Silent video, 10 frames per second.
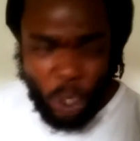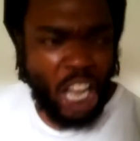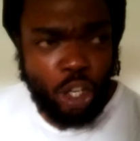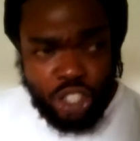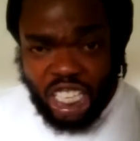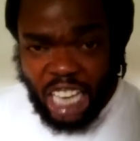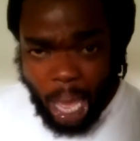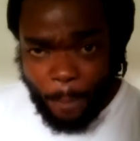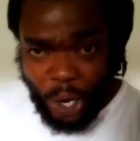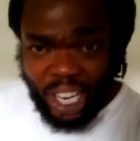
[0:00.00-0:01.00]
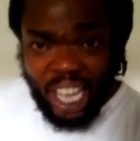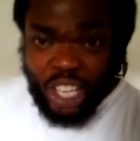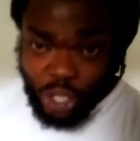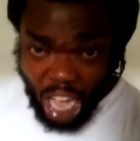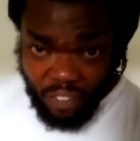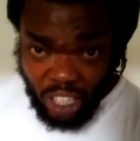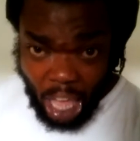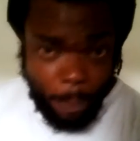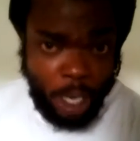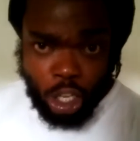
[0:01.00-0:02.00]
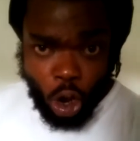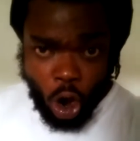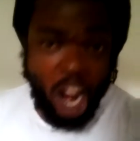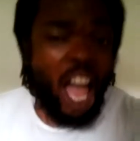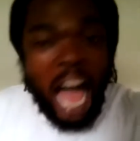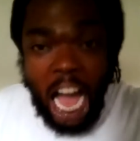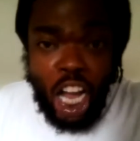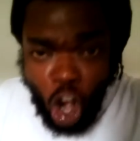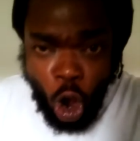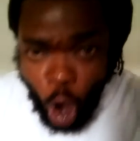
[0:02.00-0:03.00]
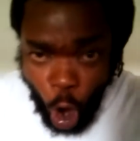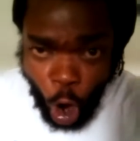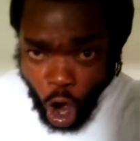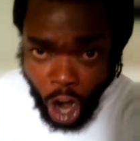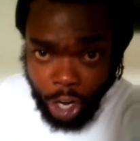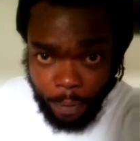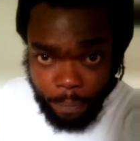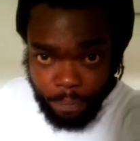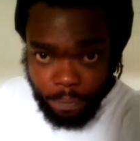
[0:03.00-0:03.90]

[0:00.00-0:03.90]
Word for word: When I go to the library, you have a library card? I go hard.